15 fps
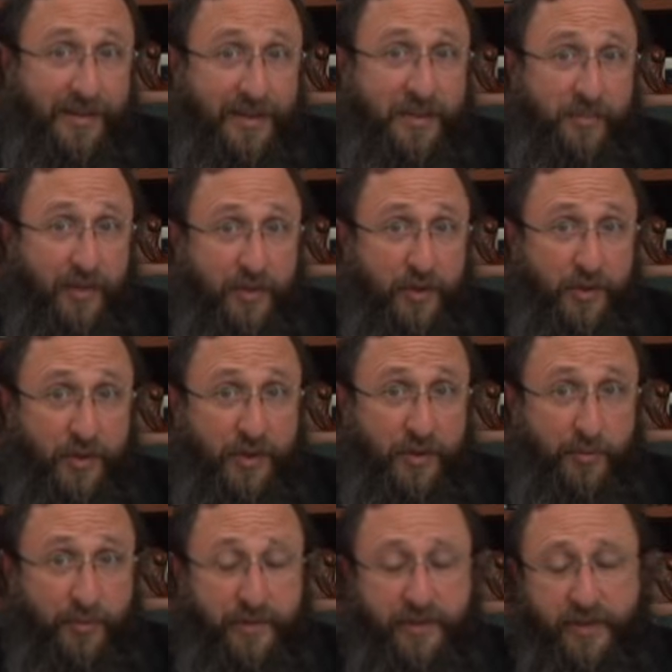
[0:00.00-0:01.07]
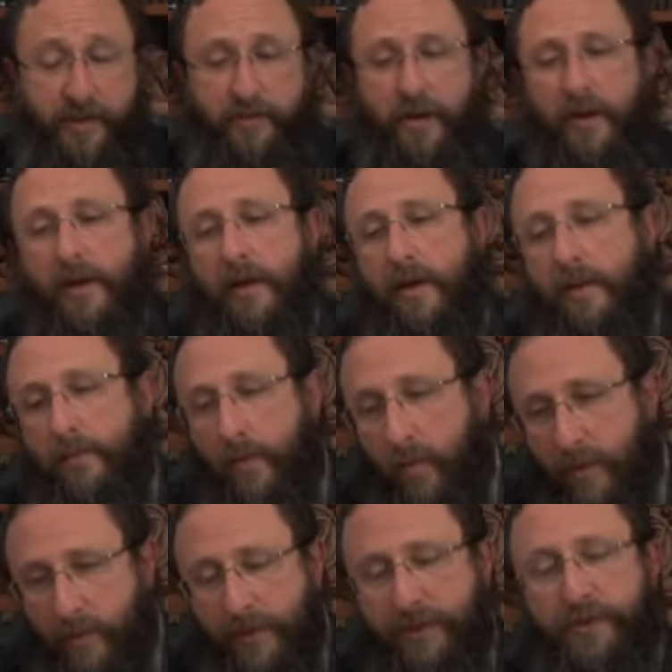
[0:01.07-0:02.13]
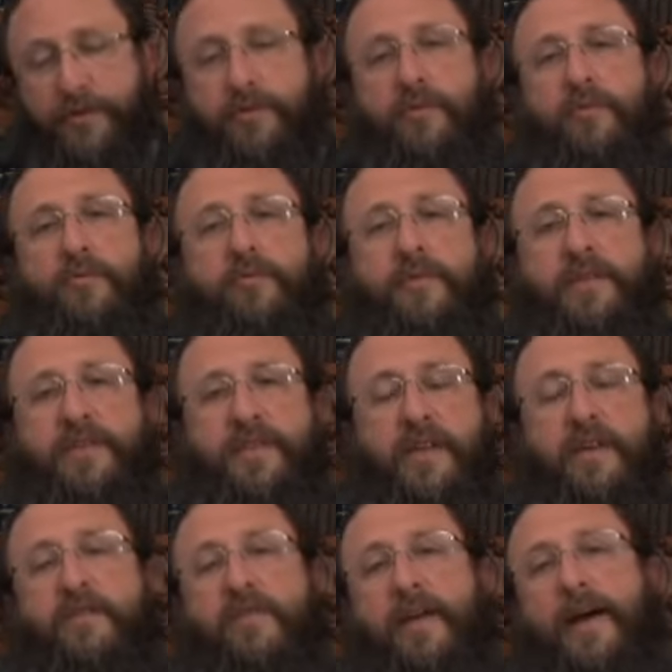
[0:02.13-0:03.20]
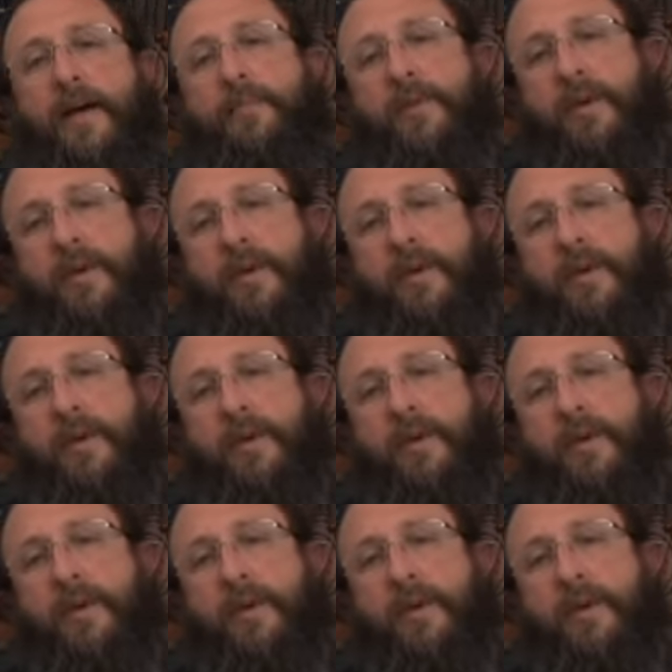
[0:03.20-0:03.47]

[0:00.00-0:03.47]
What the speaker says: spiritually to perceive. But when we do receive that,